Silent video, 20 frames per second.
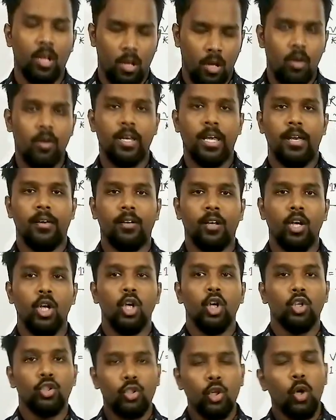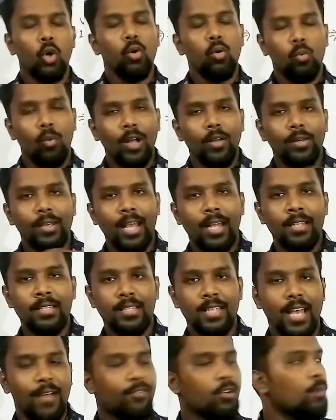Okay, so what you can
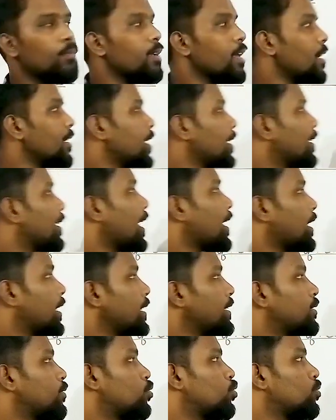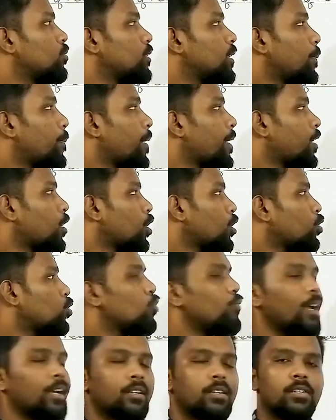say from here, that current is dependent on two
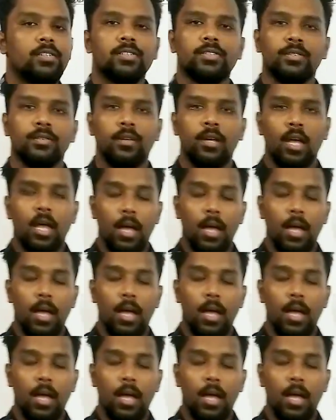factors.